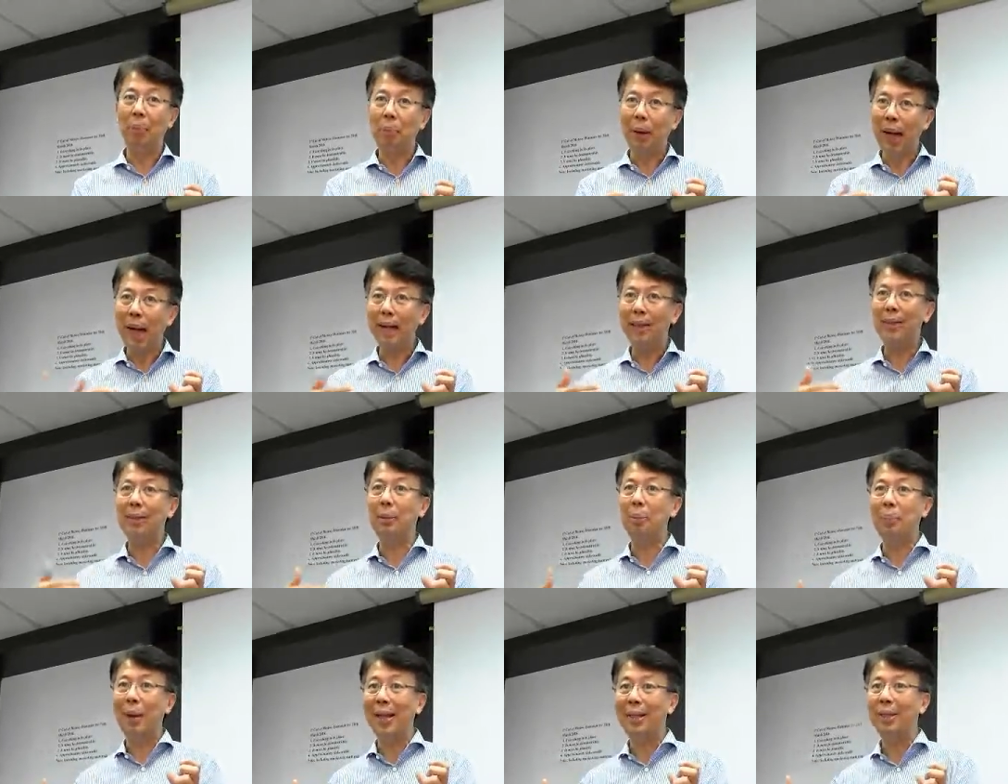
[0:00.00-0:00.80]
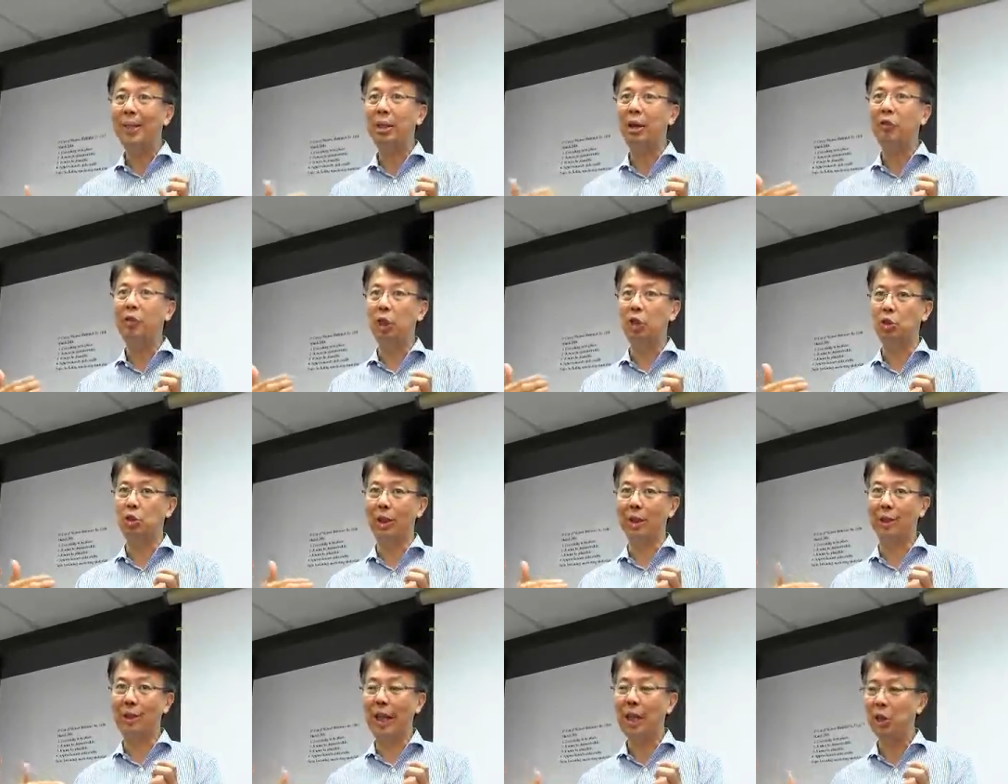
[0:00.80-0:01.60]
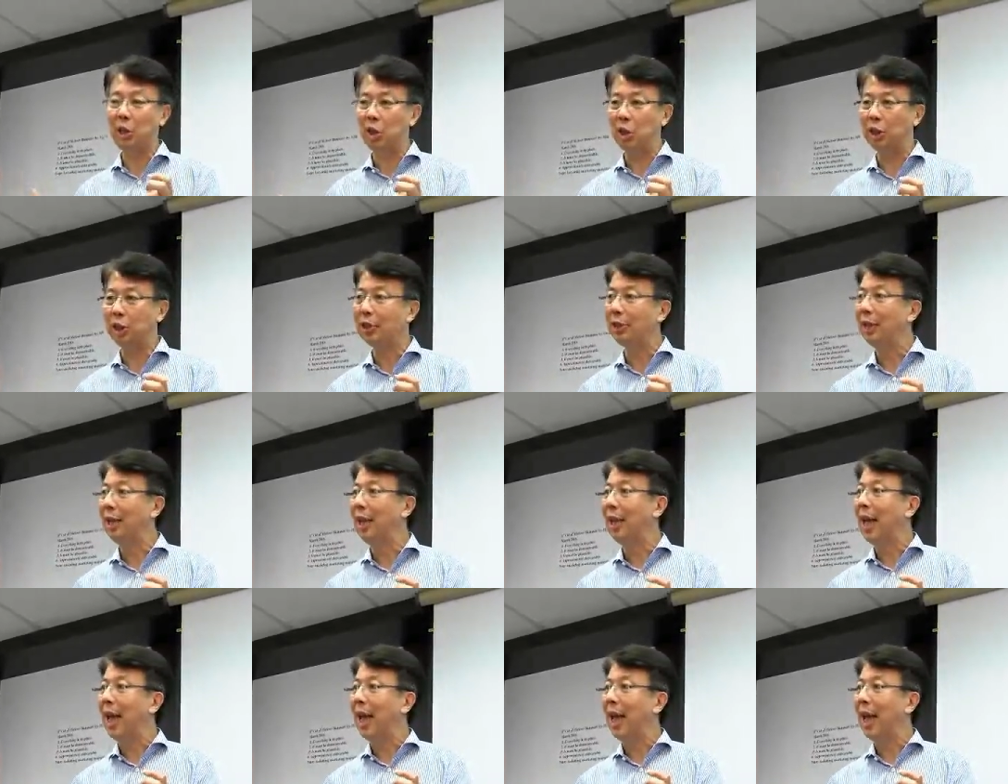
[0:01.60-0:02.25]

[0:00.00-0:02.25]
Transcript: plus the pattern of your transactions,